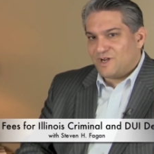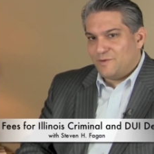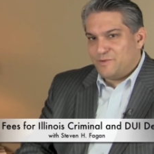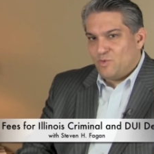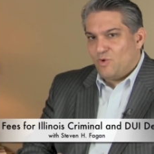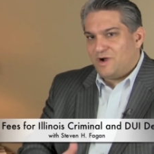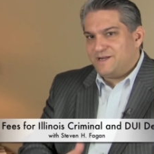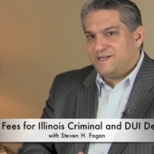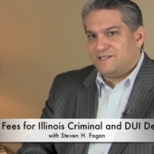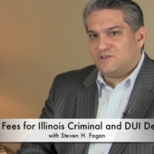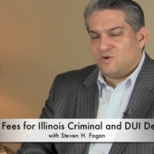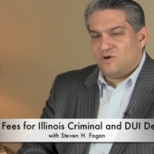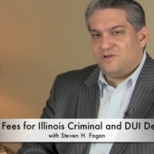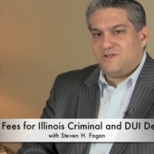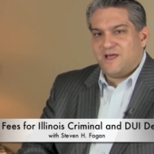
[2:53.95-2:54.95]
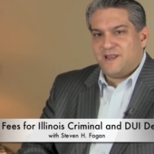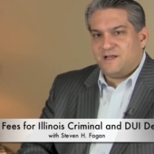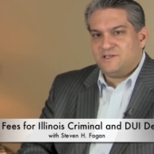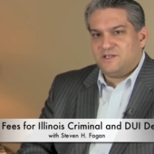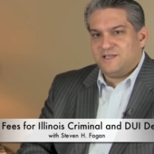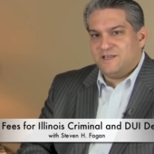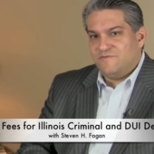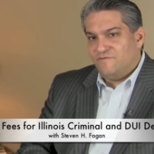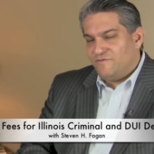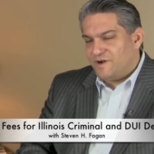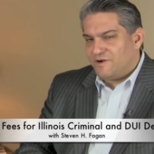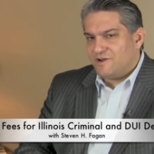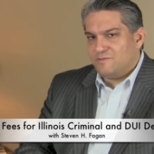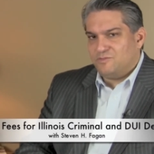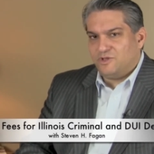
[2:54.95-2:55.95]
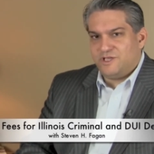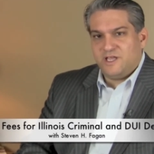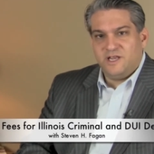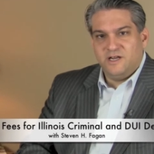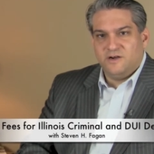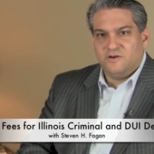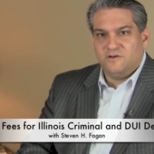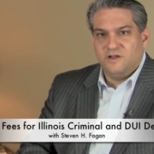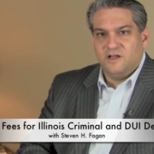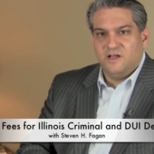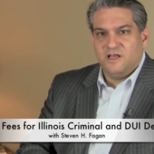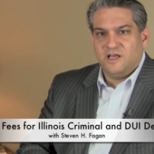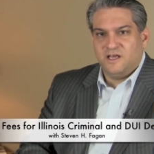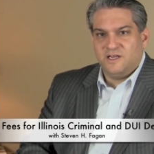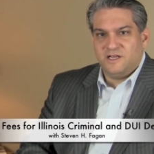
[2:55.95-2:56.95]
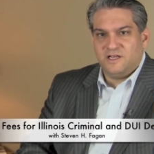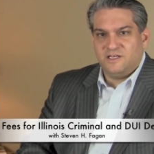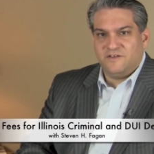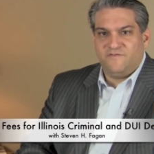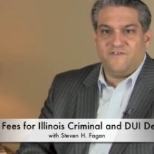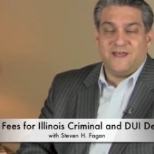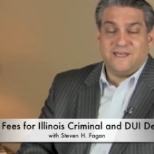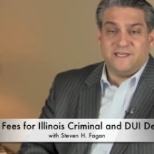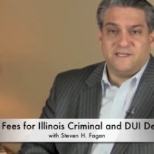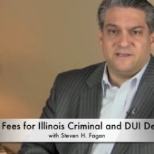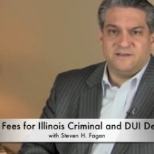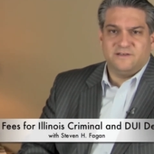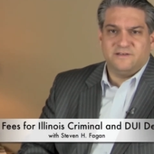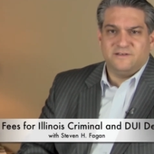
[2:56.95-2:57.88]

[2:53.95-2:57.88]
I'll be walking down the hall and I'll invariably hear a defendant